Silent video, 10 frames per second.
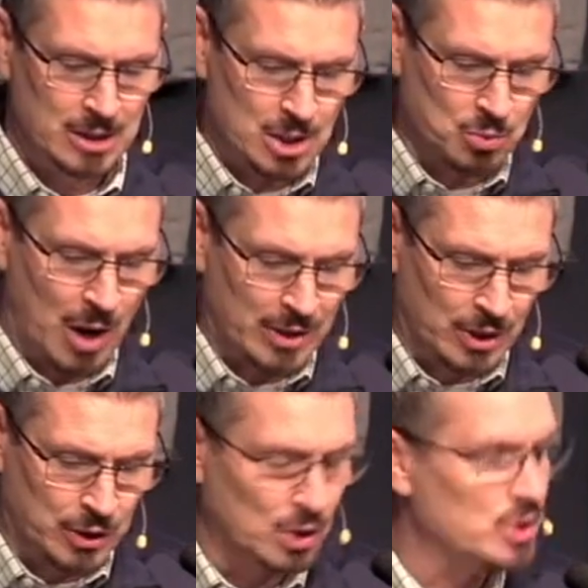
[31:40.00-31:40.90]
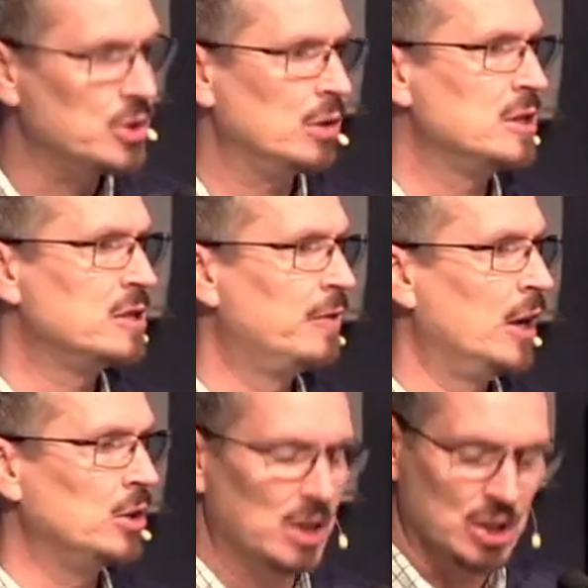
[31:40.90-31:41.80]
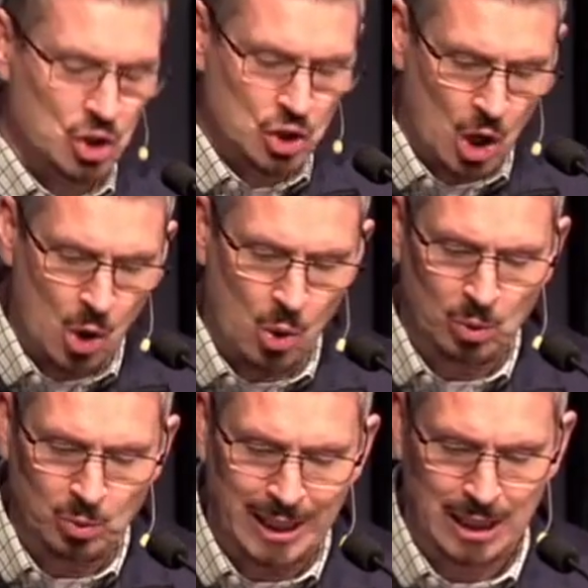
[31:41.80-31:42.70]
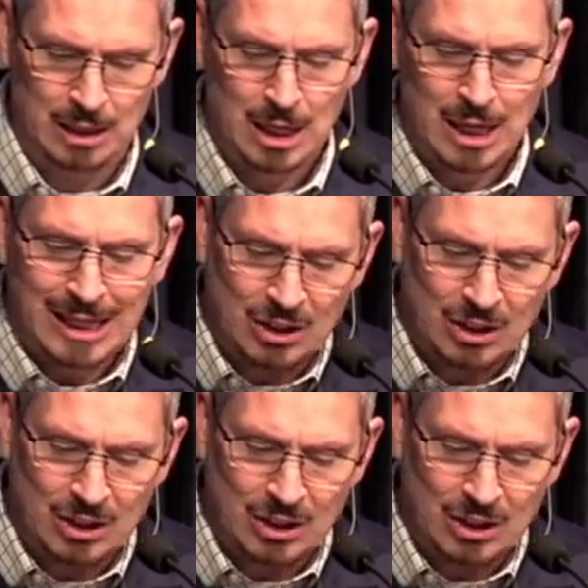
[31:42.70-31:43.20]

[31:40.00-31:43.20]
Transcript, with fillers: And this is why the third servant's failure is so wicked.